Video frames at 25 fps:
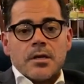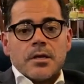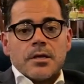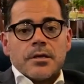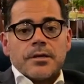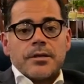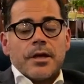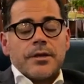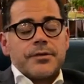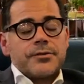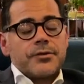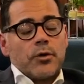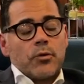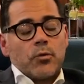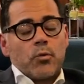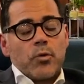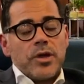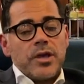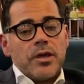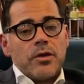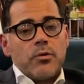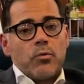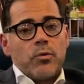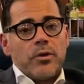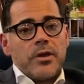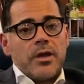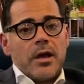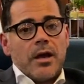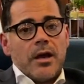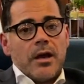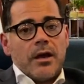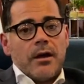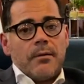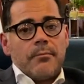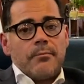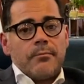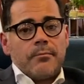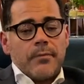Yeah, so we
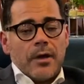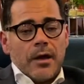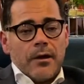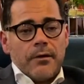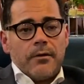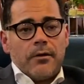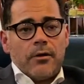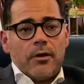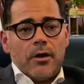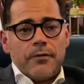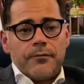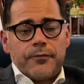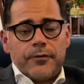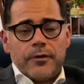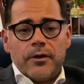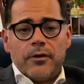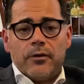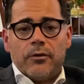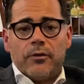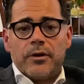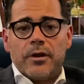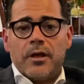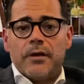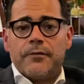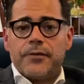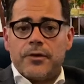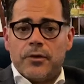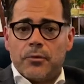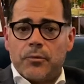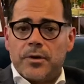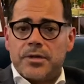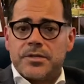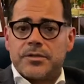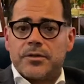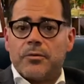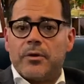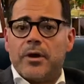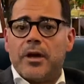are hopefully only a few
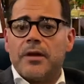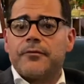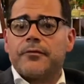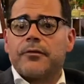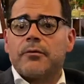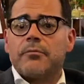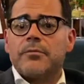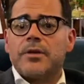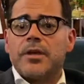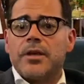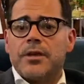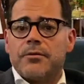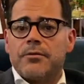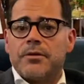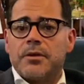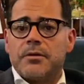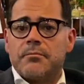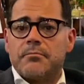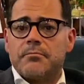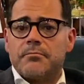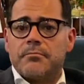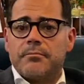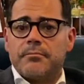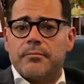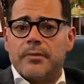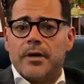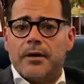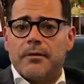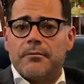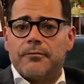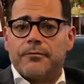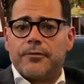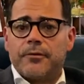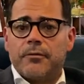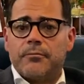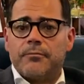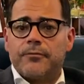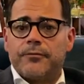weeks away from hearing
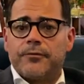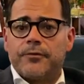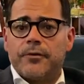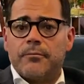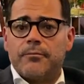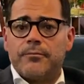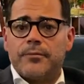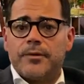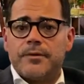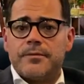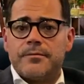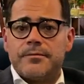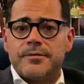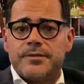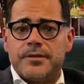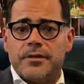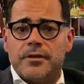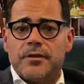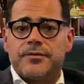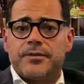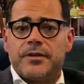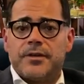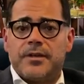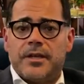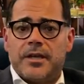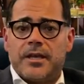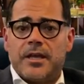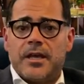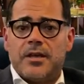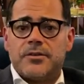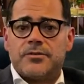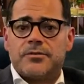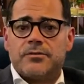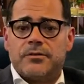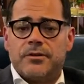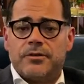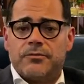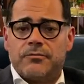from the City of Sydney
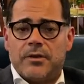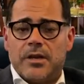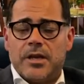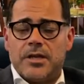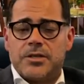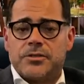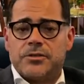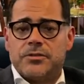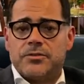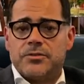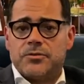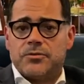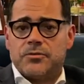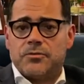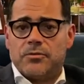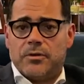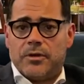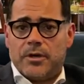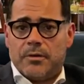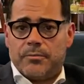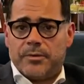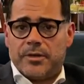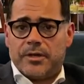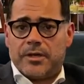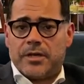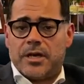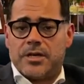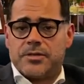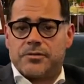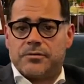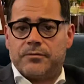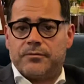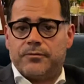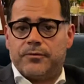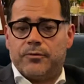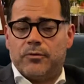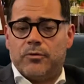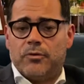Council in relation to an
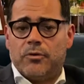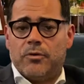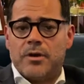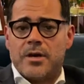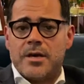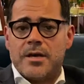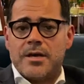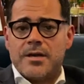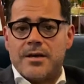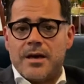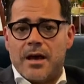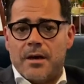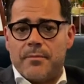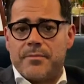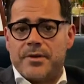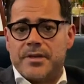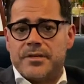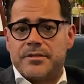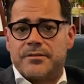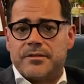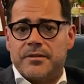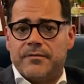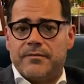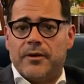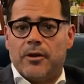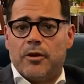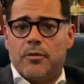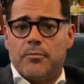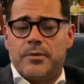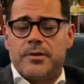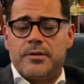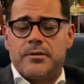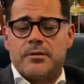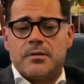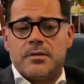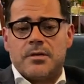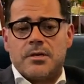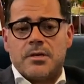application for a mixed
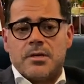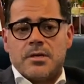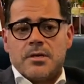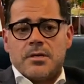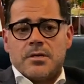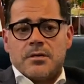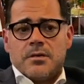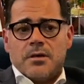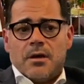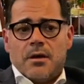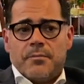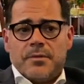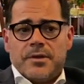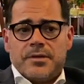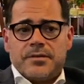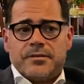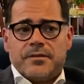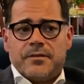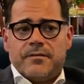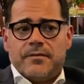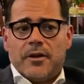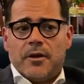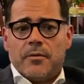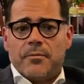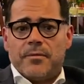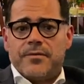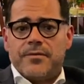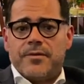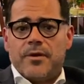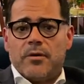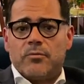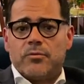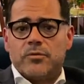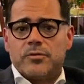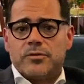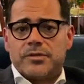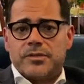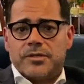development. Mm-hmm. A mixed development
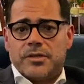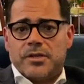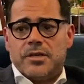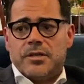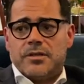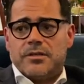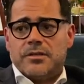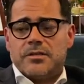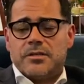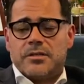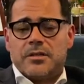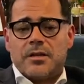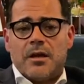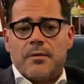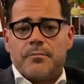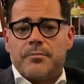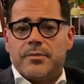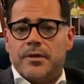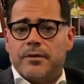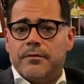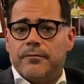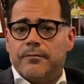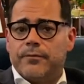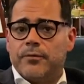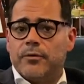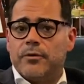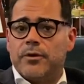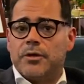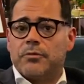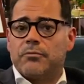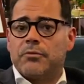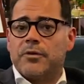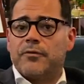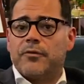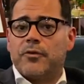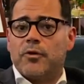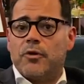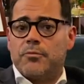that will see this club being fully
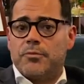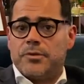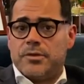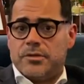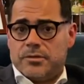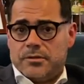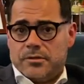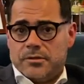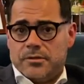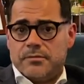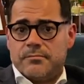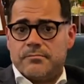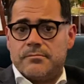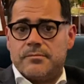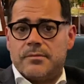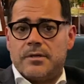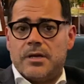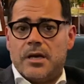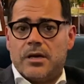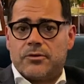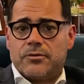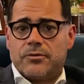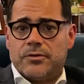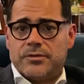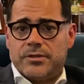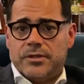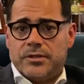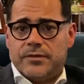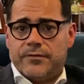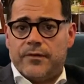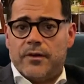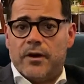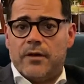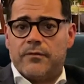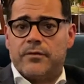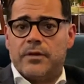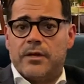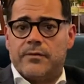refurbished. across its
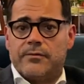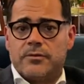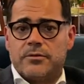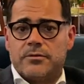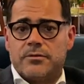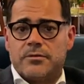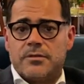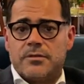5 levels.